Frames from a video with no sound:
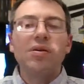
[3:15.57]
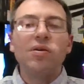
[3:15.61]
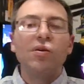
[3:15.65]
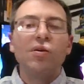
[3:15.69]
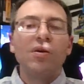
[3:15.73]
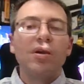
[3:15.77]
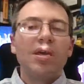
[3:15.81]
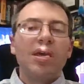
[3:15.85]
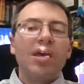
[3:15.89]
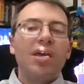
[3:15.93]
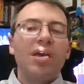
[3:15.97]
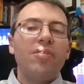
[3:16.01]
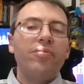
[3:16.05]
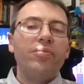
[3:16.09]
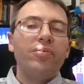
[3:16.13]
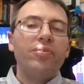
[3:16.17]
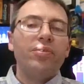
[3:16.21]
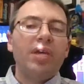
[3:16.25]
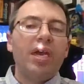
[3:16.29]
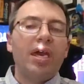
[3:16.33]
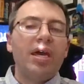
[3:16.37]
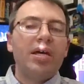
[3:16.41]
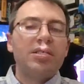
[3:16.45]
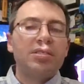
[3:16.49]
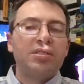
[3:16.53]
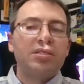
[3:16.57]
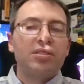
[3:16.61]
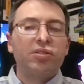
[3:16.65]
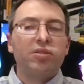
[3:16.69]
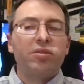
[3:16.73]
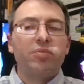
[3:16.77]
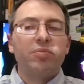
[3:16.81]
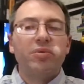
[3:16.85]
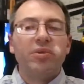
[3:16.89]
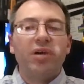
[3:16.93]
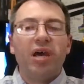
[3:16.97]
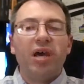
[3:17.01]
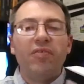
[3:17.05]
so it really
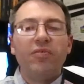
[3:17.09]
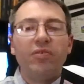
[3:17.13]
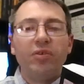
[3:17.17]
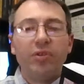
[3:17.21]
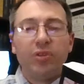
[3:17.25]
has a little